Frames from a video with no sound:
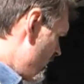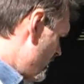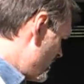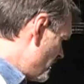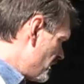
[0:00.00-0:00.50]

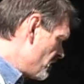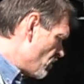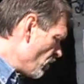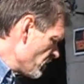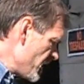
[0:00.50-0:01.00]
uh,
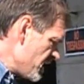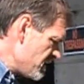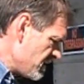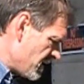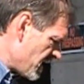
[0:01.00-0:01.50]
old
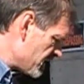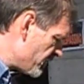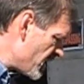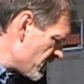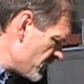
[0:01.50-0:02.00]
man at the
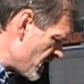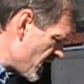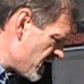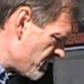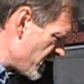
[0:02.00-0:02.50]
farm,
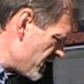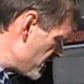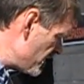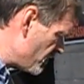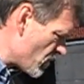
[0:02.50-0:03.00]
I
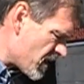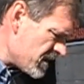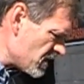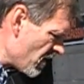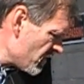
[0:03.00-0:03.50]
pay
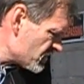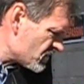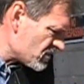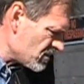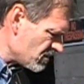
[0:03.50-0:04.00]

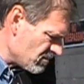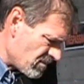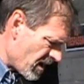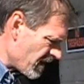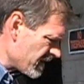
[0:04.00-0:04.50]
$400.
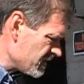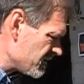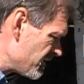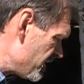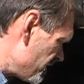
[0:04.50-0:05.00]
I like
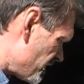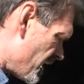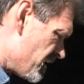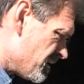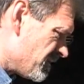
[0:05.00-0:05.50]
the thing.
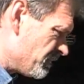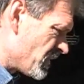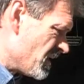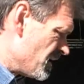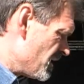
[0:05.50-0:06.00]
I, uh,
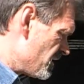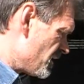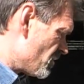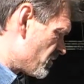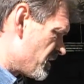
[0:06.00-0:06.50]

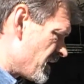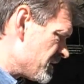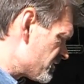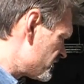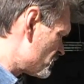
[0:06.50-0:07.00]
you know,
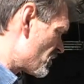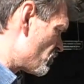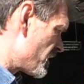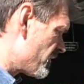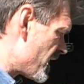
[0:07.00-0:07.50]
kind of restore
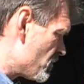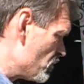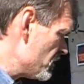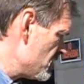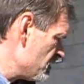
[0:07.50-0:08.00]
whatever I
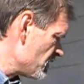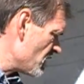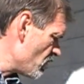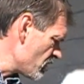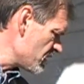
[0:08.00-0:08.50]
could,
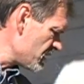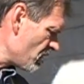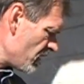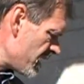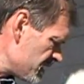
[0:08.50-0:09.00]
the horn and
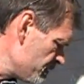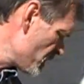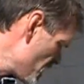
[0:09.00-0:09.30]
all that.